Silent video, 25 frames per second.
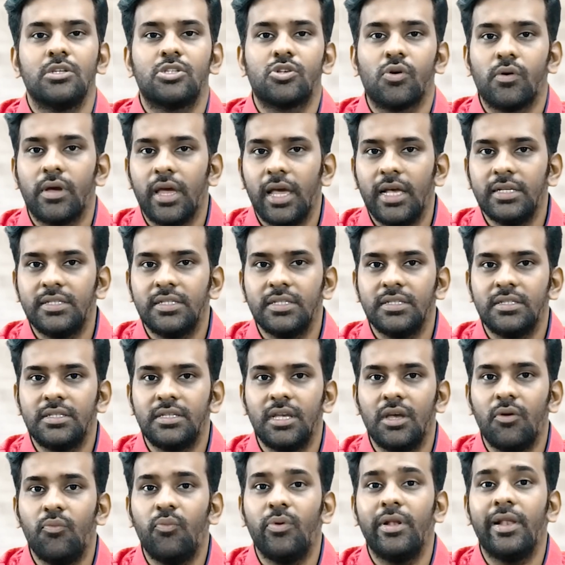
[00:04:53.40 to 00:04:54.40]
So
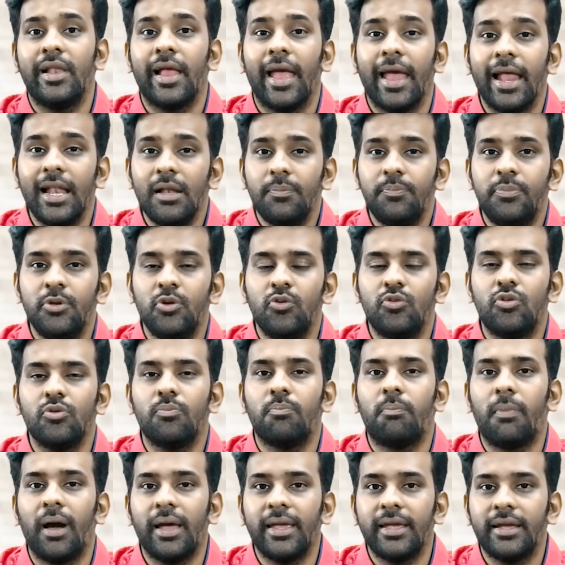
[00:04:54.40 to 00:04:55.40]
ACCA will help you
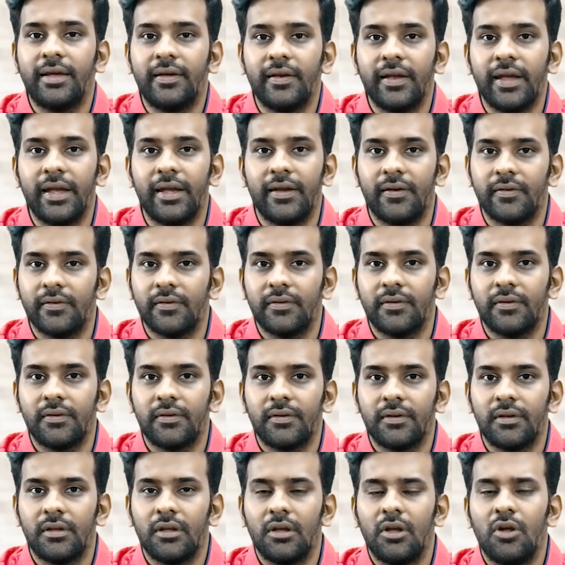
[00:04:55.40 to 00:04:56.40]
to migrate
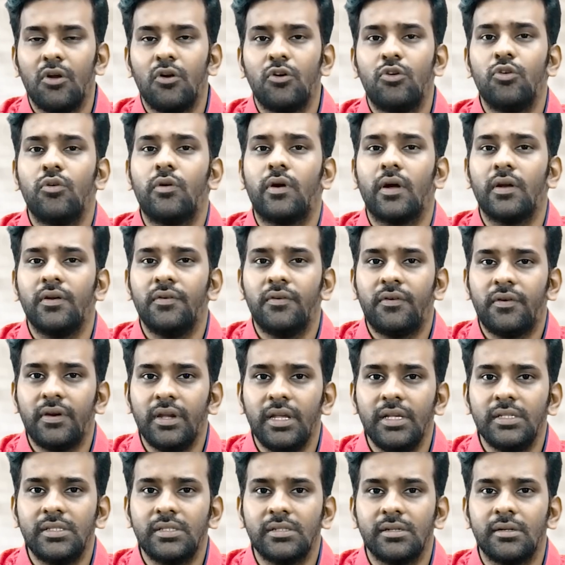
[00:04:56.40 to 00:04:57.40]
to
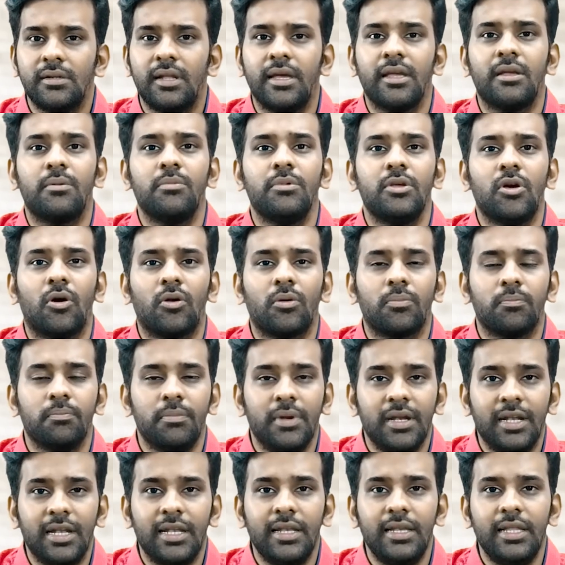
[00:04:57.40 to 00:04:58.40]
countries like your
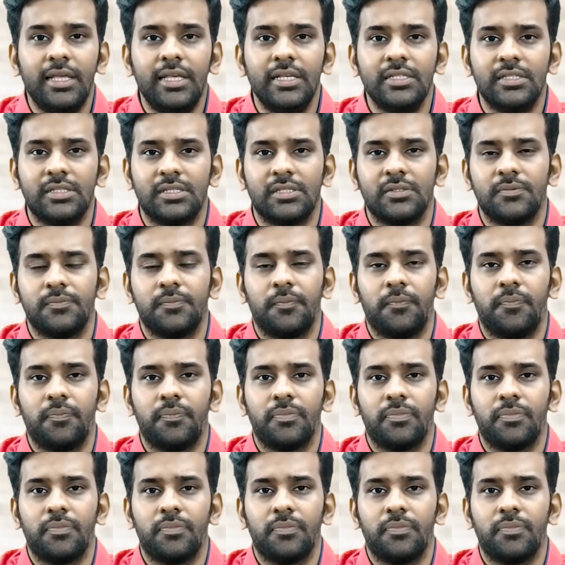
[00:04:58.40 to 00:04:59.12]
Middle East